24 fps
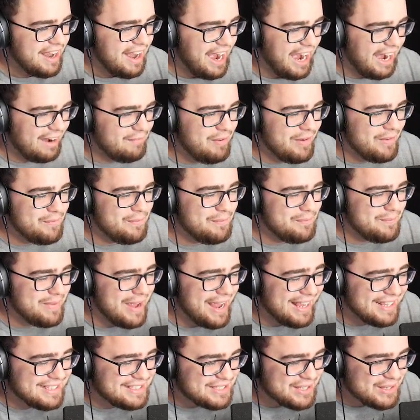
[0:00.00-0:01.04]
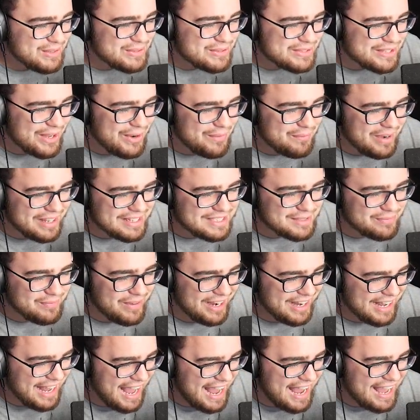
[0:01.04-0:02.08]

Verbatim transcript: I've made you so much money!